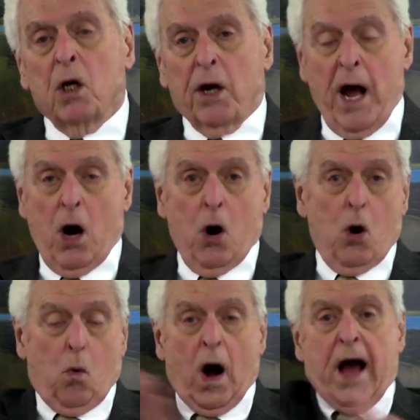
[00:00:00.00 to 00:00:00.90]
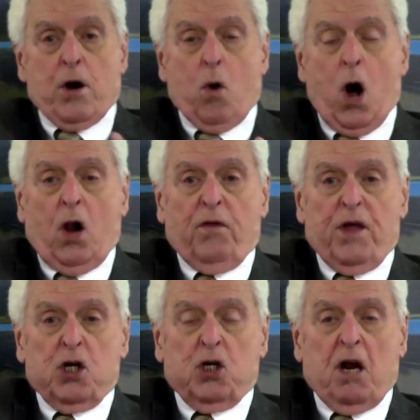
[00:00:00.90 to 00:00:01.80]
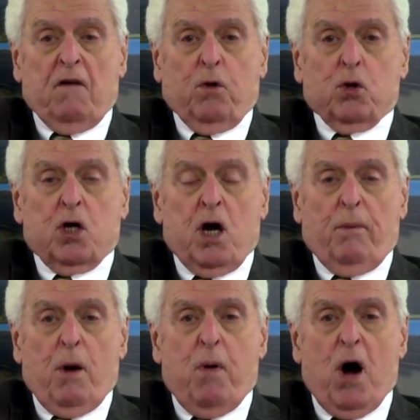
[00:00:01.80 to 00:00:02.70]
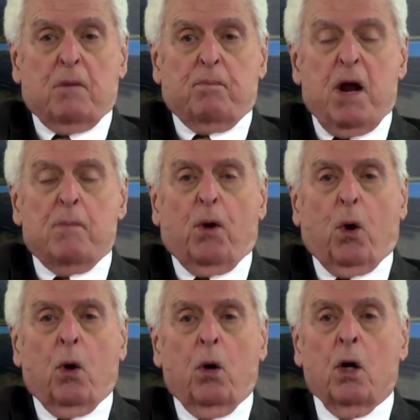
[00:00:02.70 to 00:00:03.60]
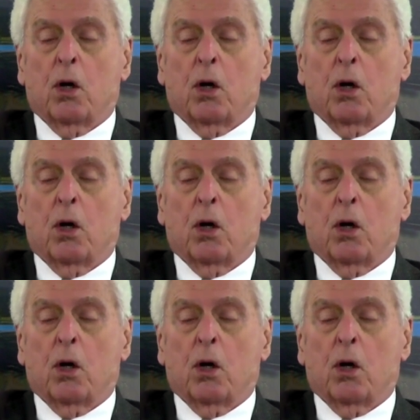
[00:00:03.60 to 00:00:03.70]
Now, why do all these evils come upon people?